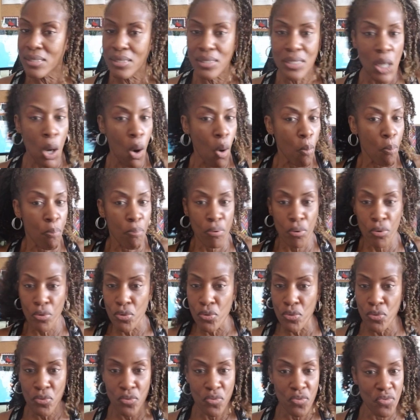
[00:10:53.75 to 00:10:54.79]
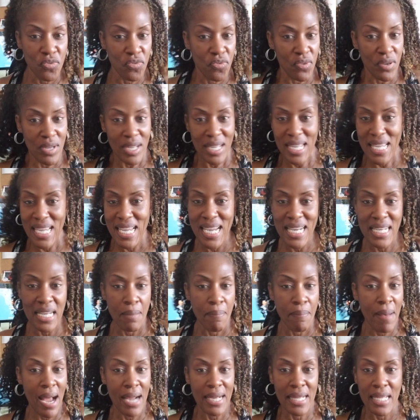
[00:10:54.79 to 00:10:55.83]
Don't prove
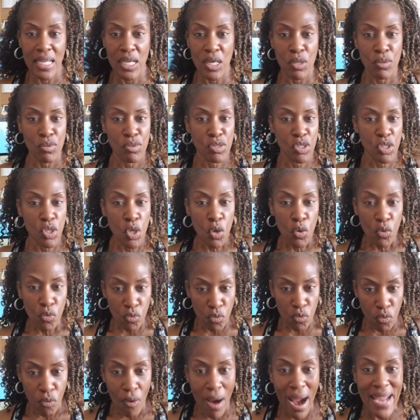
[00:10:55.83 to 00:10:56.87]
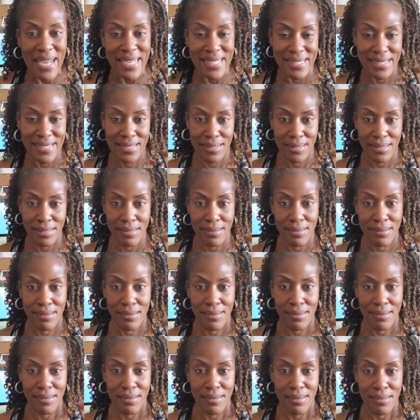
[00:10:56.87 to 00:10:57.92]
anybody else right
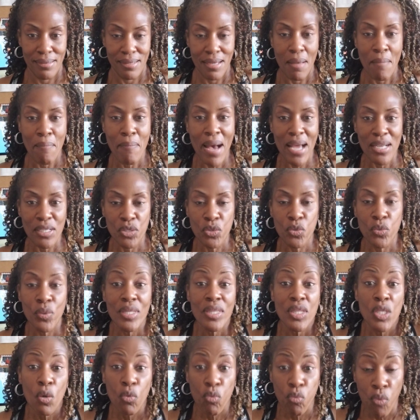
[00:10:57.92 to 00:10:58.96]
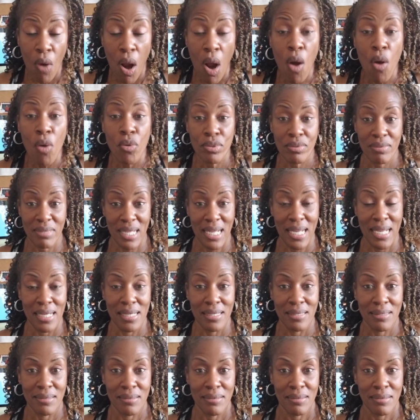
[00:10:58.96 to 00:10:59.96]
by doing the wrong thing.